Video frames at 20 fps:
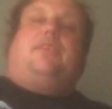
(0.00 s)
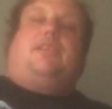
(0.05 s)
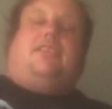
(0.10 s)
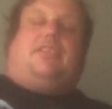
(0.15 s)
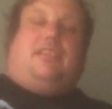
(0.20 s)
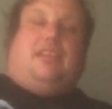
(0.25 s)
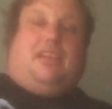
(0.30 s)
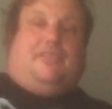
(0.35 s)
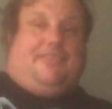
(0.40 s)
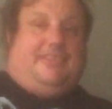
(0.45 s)

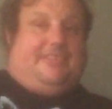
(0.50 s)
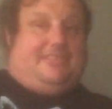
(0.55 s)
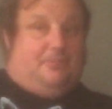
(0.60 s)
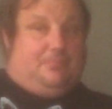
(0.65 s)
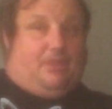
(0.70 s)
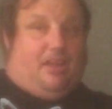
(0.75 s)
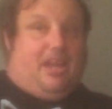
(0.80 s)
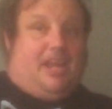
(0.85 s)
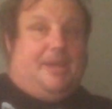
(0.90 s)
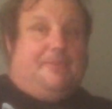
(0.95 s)

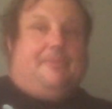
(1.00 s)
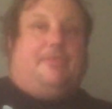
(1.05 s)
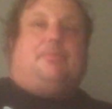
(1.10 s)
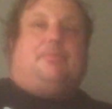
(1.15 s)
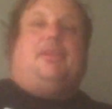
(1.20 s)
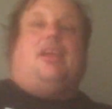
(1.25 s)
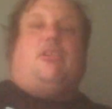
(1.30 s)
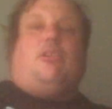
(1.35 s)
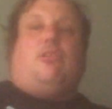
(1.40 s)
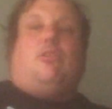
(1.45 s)
Sometimes,
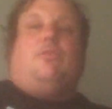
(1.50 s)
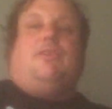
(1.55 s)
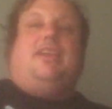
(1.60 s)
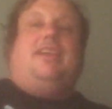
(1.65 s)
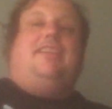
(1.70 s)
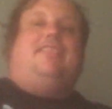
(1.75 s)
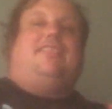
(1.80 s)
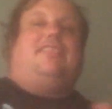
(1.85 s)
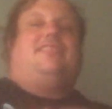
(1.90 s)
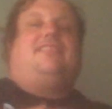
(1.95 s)
but not
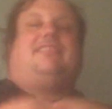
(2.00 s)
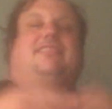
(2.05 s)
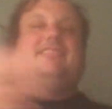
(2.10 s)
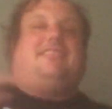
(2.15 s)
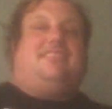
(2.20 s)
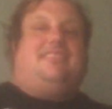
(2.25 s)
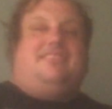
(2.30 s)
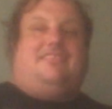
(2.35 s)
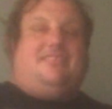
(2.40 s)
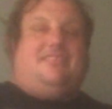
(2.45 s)
always. It's just
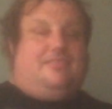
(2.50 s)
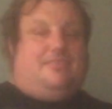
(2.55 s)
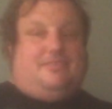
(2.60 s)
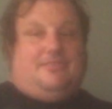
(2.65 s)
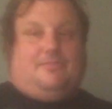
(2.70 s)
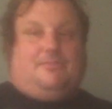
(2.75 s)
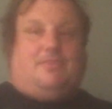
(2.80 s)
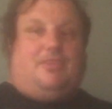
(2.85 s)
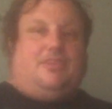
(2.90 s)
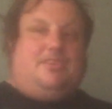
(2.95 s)

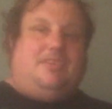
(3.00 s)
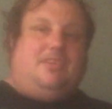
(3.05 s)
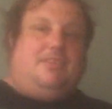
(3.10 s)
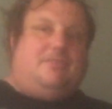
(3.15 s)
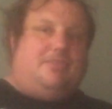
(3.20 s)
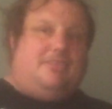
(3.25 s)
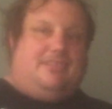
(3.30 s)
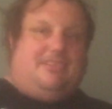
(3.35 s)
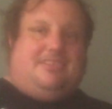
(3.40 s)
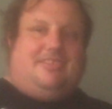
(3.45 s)
whether you're
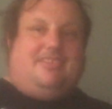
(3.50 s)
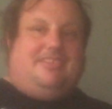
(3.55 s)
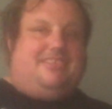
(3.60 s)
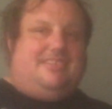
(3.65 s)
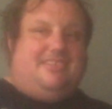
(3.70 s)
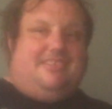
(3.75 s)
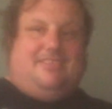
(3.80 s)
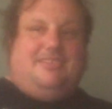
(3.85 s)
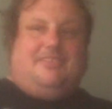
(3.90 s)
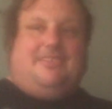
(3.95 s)
willing to
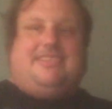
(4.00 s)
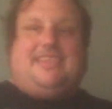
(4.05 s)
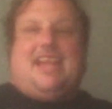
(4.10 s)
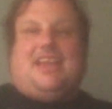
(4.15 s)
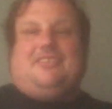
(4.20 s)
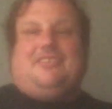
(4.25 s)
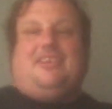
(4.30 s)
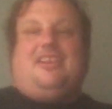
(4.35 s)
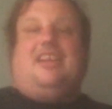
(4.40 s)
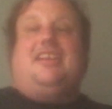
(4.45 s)
deal with
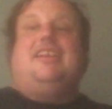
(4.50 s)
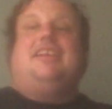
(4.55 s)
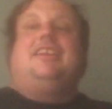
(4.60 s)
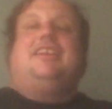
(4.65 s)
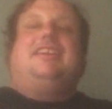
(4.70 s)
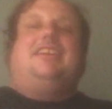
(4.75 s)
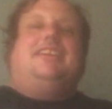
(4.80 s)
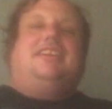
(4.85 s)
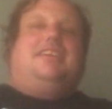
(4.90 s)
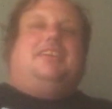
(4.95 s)
that or not.
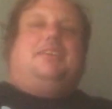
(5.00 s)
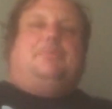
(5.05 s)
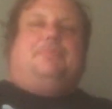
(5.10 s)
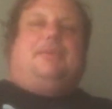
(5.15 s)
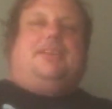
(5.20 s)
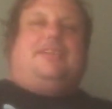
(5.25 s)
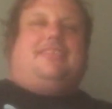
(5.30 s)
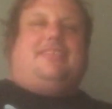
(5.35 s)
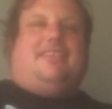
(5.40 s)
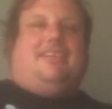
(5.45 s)

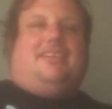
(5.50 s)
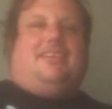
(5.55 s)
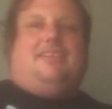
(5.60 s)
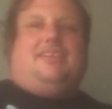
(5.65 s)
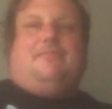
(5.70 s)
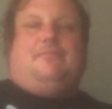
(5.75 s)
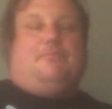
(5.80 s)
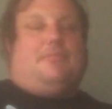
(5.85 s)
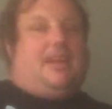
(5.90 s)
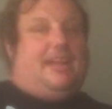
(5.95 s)
But
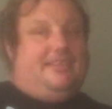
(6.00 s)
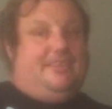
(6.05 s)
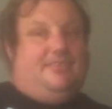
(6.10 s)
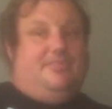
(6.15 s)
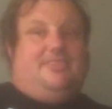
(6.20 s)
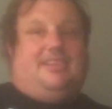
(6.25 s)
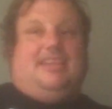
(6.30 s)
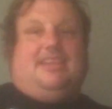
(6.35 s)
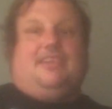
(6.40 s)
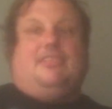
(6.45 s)
I do
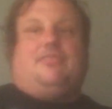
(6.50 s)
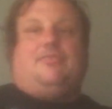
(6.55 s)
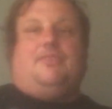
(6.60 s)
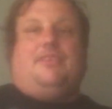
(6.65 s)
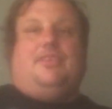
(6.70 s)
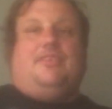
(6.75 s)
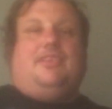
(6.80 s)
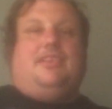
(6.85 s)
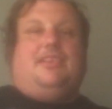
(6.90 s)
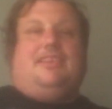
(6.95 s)
think it's
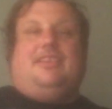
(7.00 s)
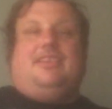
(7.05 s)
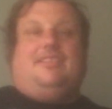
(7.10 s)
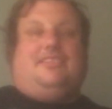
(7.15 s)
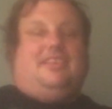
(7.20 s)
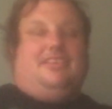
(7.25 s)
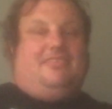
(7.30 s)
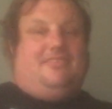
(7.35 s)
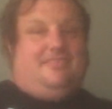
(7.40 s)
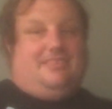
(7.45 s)
worth
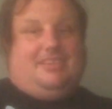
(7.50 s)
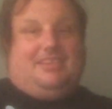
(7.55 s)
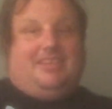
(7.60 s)
it.